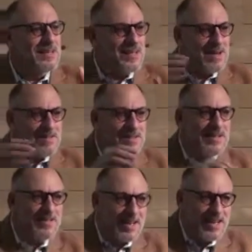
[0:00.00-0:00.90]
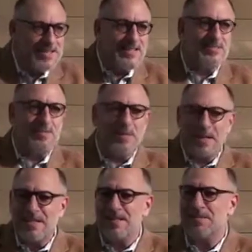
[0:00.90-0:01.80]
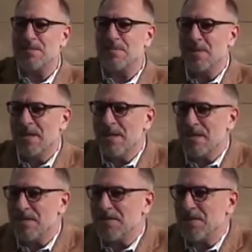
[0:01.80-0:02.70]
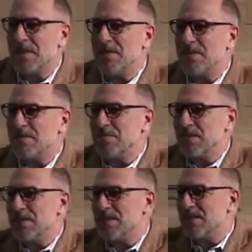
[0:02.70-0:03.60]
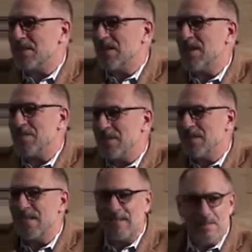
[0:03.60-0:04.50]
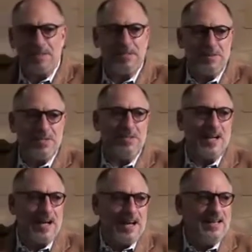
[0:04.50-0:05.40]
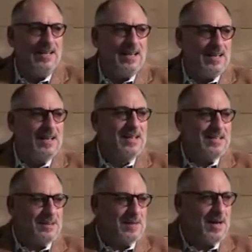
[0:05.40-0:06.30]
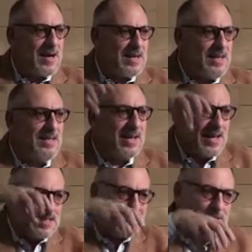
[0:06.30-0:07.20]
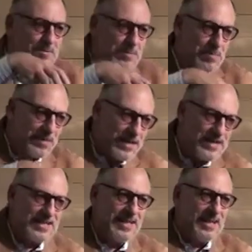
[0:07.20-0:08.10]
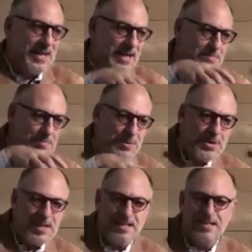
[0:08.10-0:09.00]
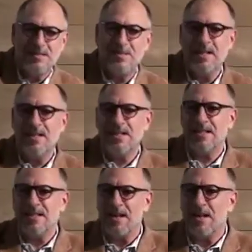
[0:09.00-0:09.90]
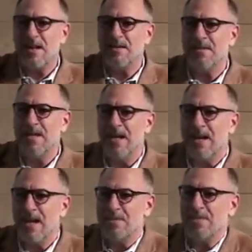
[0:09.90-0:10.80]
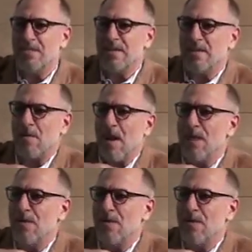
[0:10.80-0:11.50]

love and grace in place of some unforgiveness and bitterness in your heart? How many need, come on, just raise your hand. I need some, I need God to just replace and put into me his love and so I